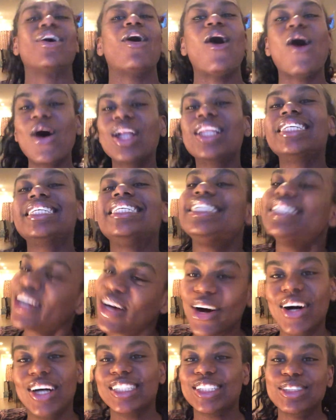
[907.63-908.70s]
to all of
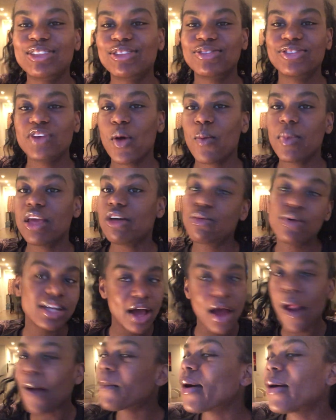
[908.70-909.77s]
y'all, you feel me? We're
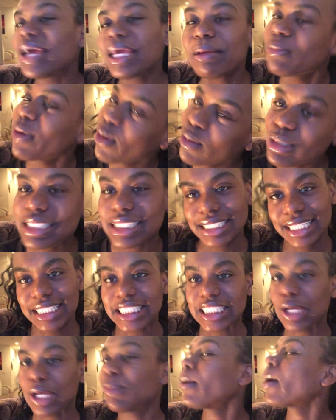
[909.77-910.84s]
not about
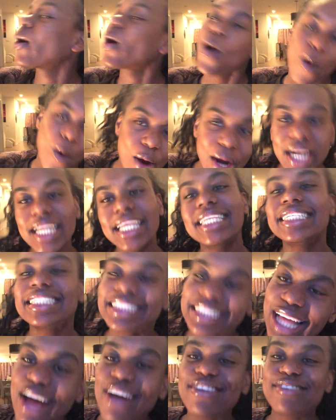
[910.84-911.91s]
emotions or corny
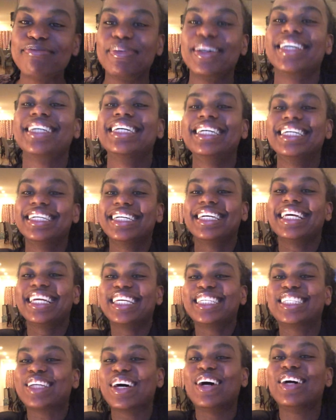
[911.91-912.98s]
stuff, but
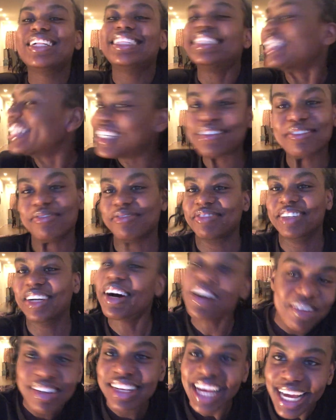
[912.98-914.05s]
it's all love,
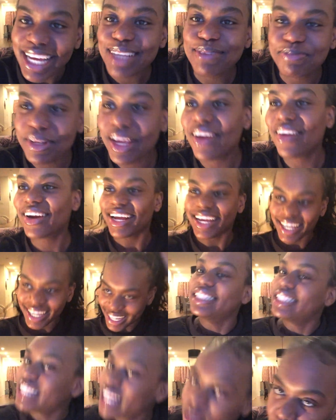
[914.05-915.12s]
okay?
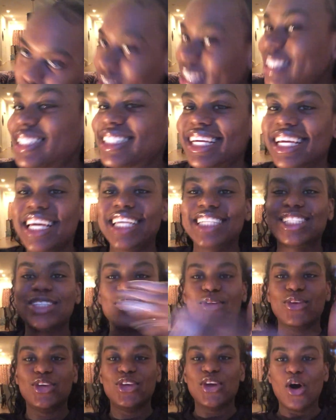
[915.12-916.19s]
Period. Let me say it
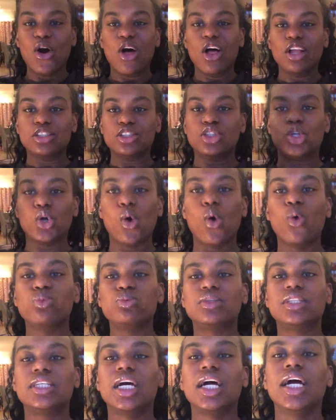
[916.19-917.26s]
so y'all
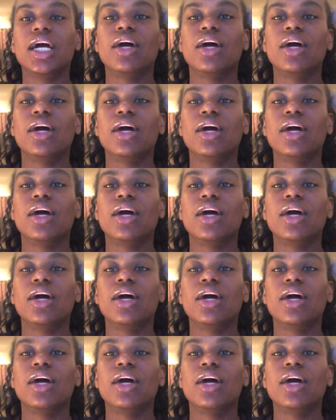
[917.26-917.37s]
don't